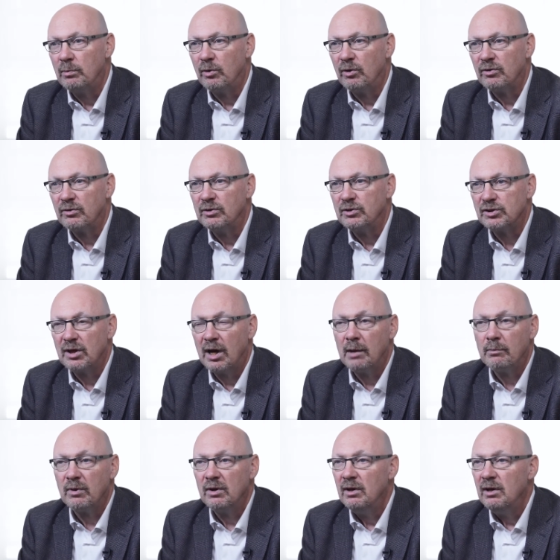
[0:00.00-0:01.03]
person
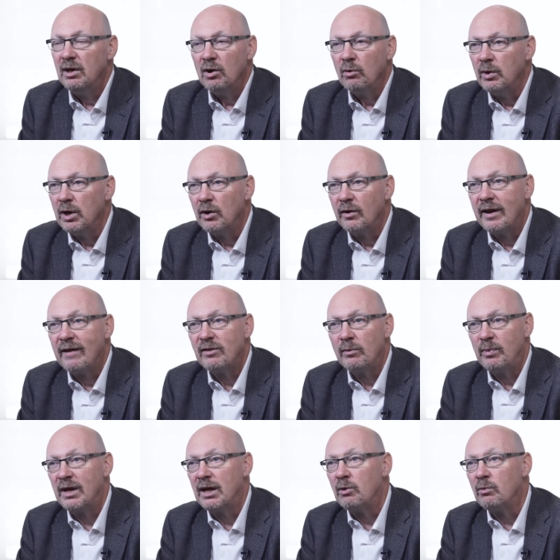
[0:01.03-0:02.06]
shop, we don't have the
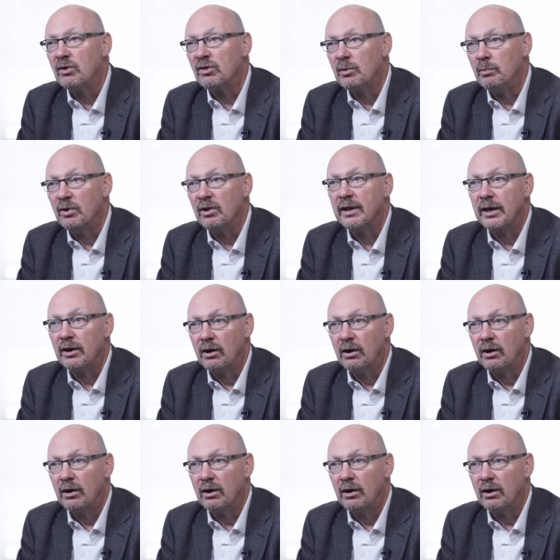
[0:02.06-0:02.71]
bandwidth to pull that